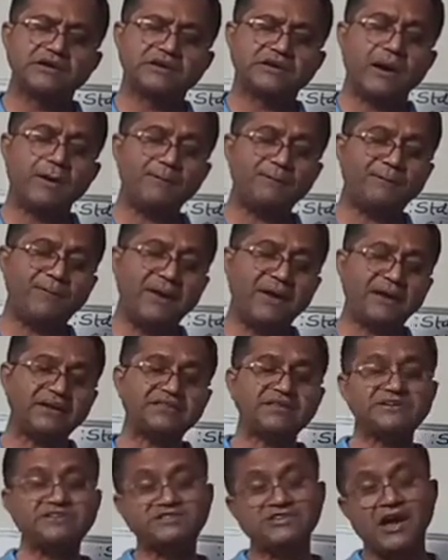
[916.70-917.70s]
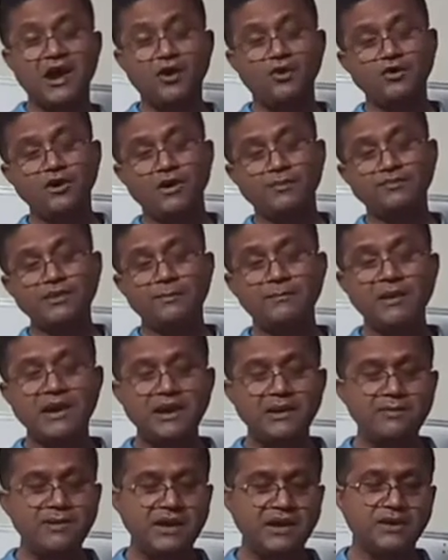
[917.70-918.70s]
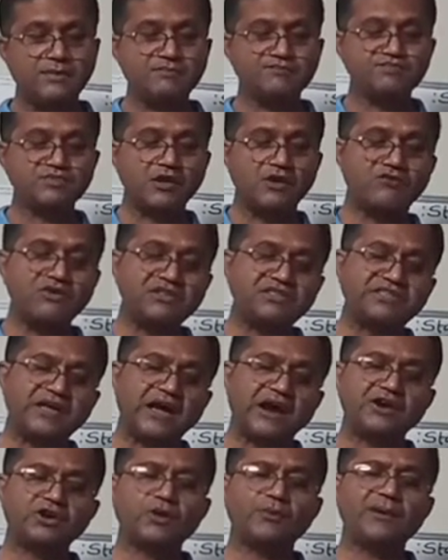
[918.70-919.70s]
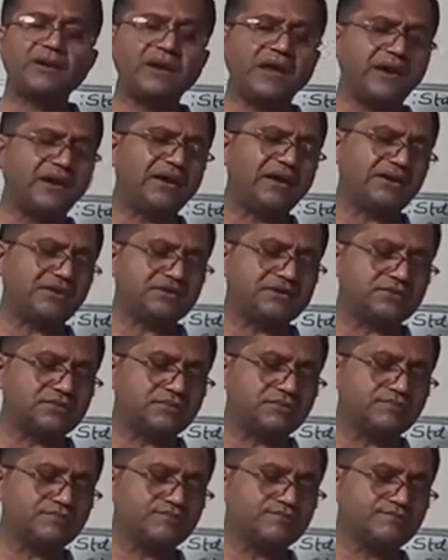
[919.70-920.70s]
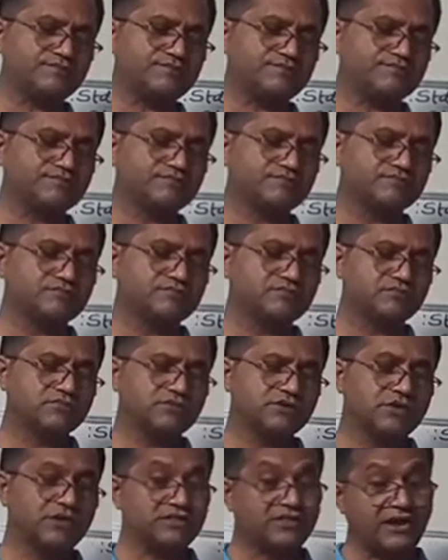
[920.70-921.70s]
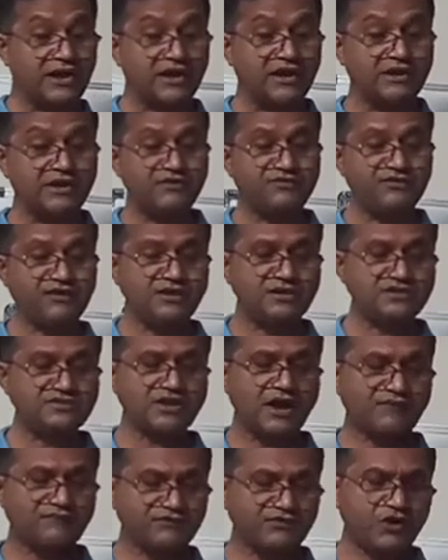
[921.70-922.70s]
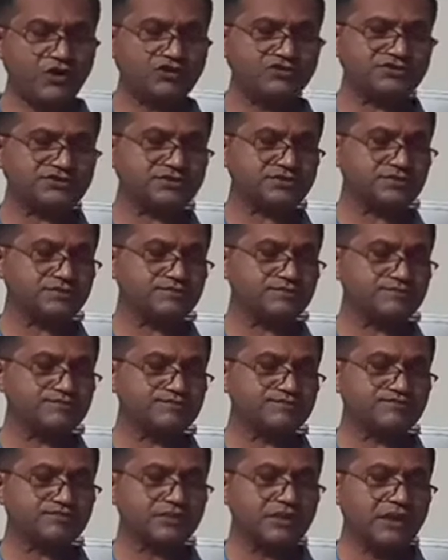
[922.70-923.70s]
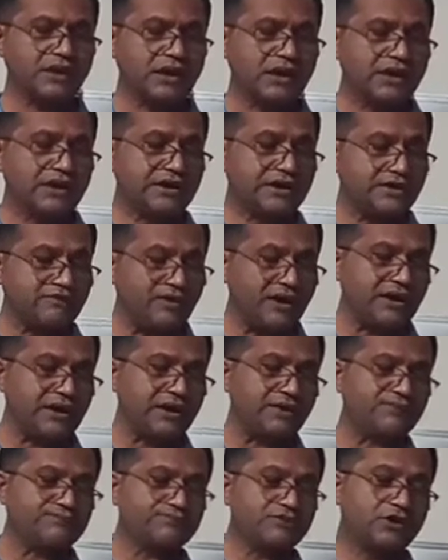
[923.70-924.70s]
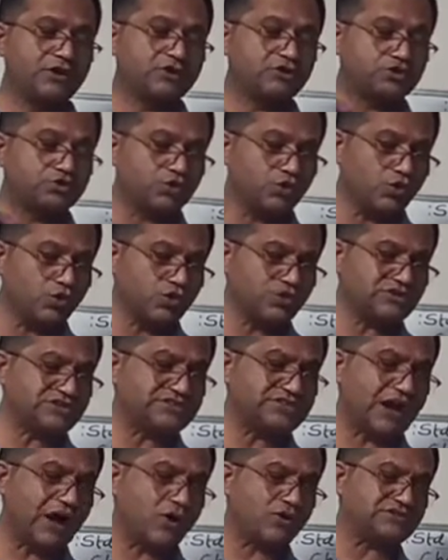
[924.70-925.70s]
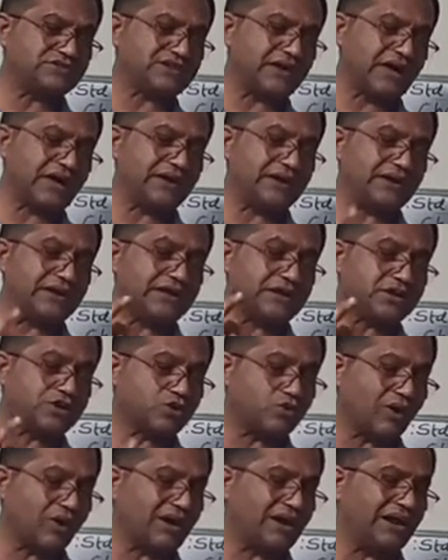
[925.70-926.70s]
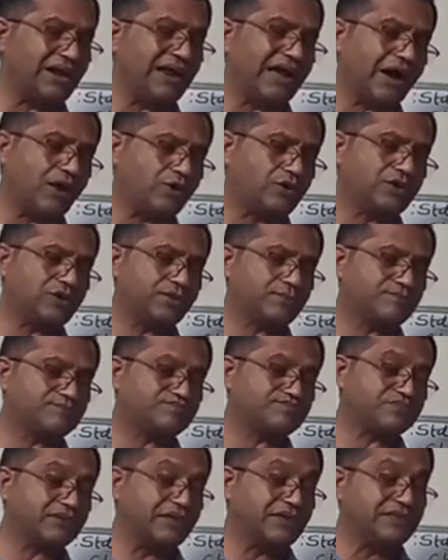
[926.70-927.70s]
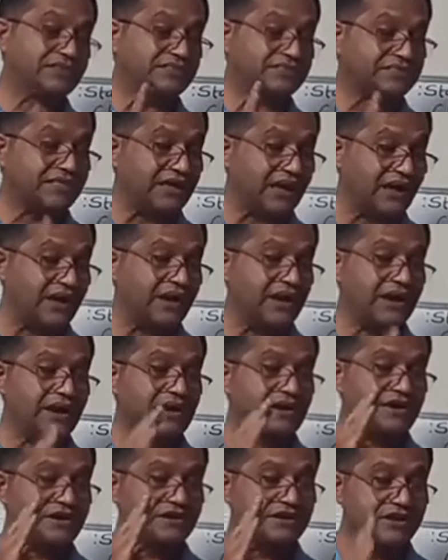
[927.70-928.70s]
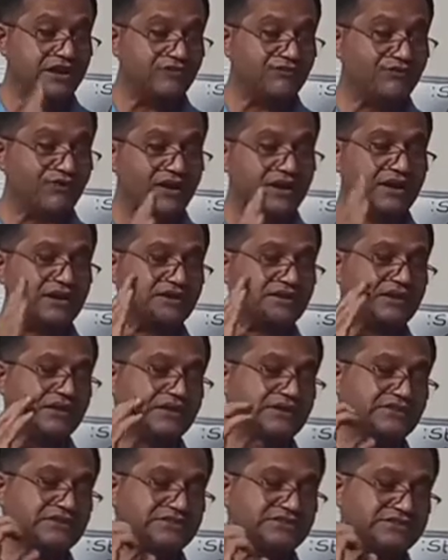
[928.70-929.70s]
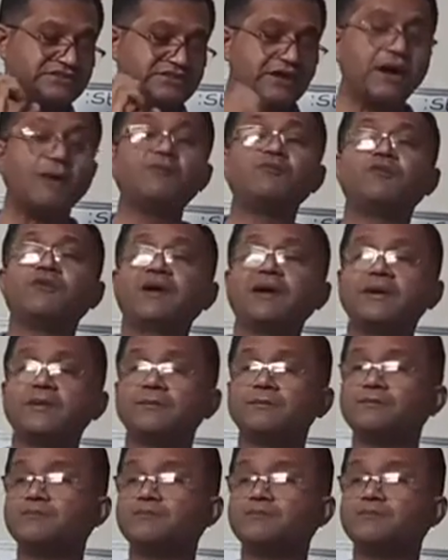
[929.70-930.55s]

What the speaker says: Compare the sound of the baby with that of an adult. Is there any difference? Of course. Even if two sounds are equally loud, they differ in some way.